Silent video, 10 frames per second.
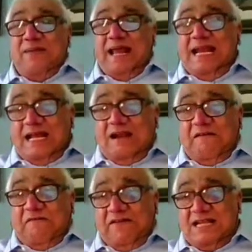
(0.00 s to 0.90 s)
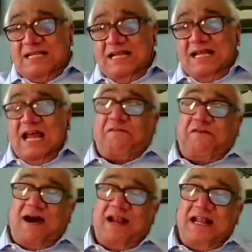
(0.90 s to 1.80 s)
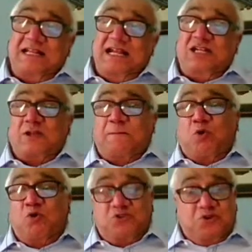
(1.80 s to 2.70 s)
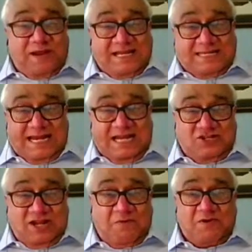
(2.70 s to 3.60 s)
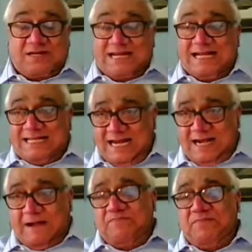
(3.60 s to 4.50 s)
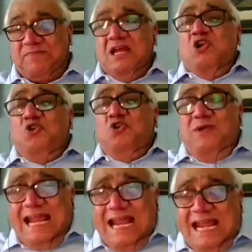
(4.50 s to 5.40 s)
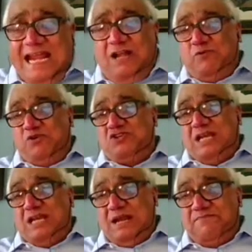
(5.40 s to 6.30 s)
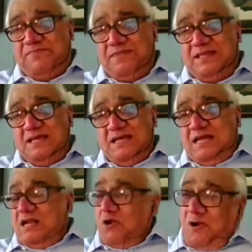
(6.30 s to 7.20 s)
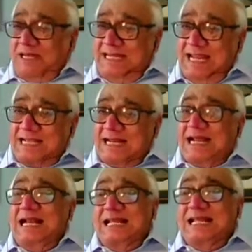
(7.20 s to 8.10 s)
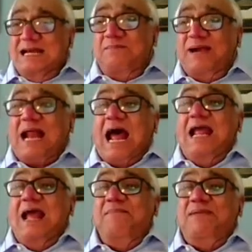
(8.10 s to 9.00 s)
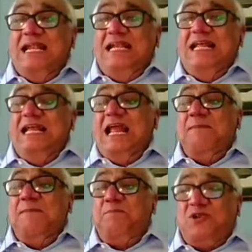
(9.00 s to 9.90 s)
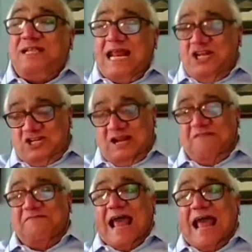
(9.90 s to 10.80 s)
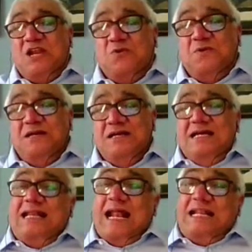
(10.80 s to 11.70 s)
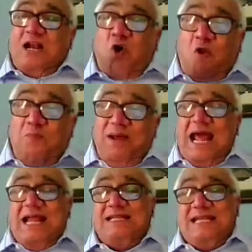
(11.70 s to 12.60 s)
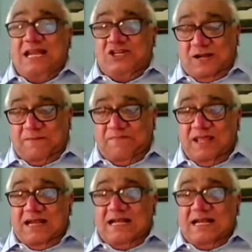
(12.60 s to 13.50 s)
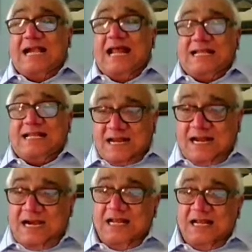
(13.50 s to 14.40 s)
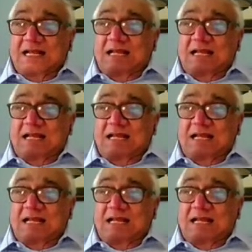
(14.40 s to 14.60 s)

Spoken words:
American affairs as far as its approach to West Asia was concerned. Today, it would seem not yet clear, but I am reading a potential value that the normalization that has occurred